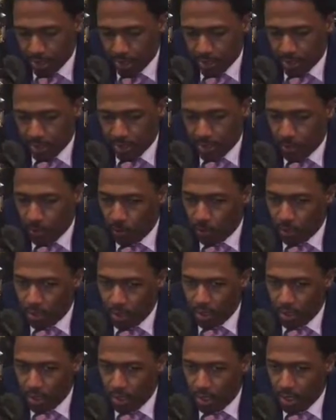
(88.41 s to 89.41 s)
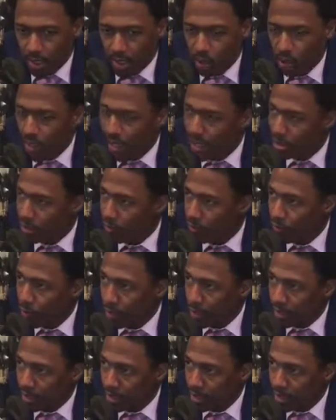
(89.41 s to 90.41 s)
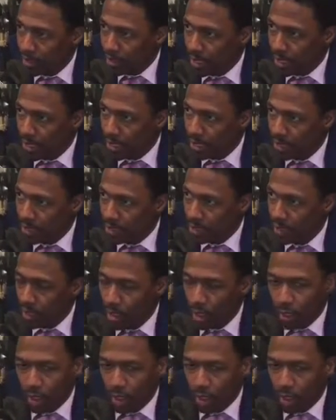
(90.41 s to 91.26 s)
is someone who has a voice that is